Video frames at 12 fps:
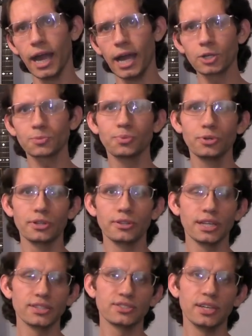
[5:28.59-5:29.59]

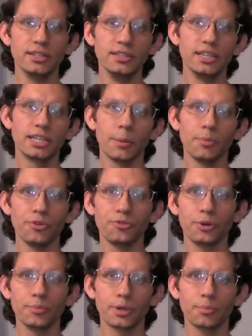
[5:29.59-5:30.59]
output, let's say, decoupled
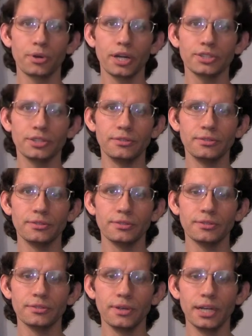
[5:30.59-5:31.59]
from compression,
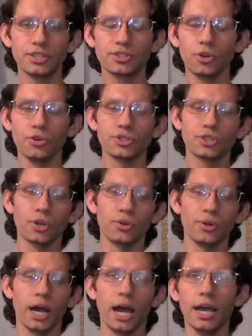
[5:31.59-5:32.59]
right?
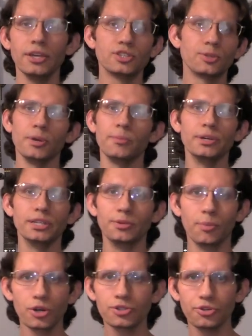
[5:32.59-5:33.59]
So I used to be a big
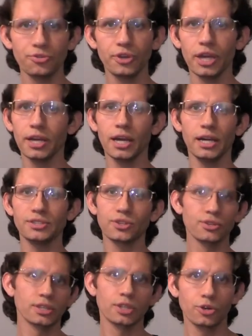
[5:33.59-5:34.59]
DiMarzio fan. I
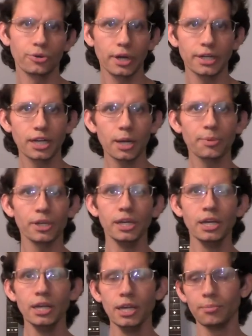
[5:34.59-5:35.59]
still think they're a great company.
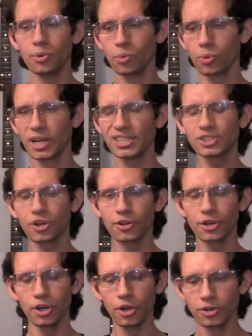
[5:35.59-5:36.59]
But what I
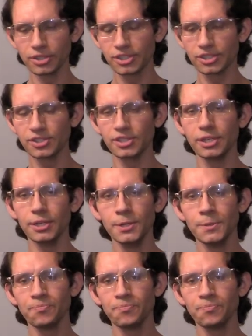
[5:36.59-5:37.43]
started to notice is that